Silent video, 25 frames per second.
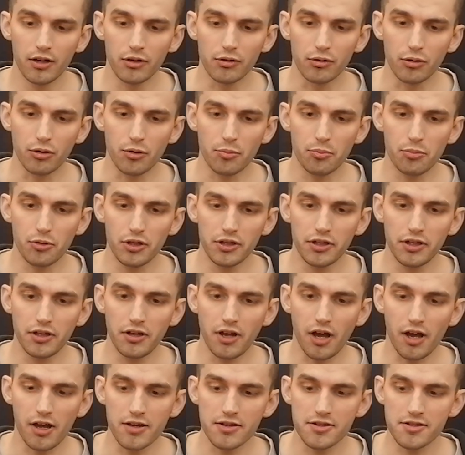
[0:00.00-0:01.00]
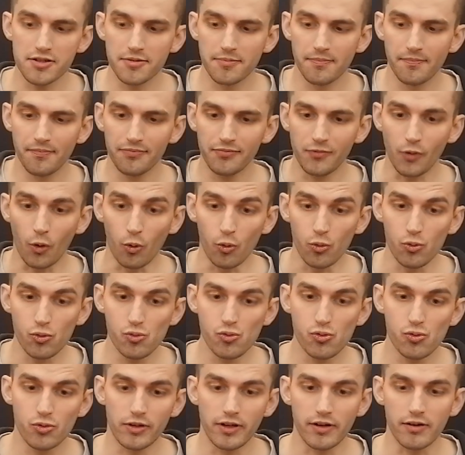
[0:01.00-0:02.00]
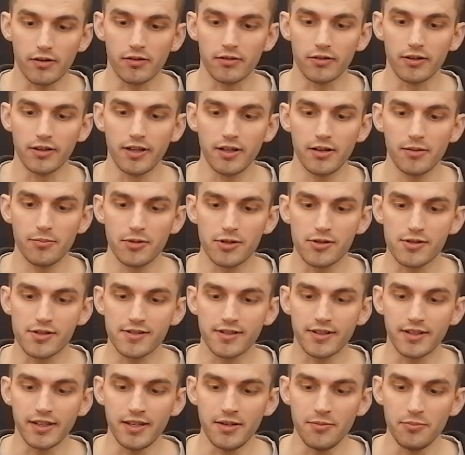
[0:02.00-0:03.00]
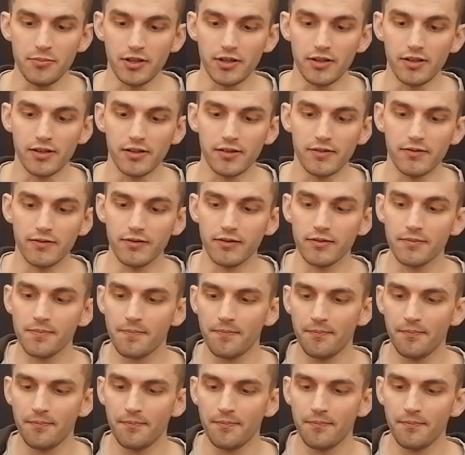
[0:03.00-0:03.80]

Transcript: Look pretty nice. Oh, they're a little bit steamy even.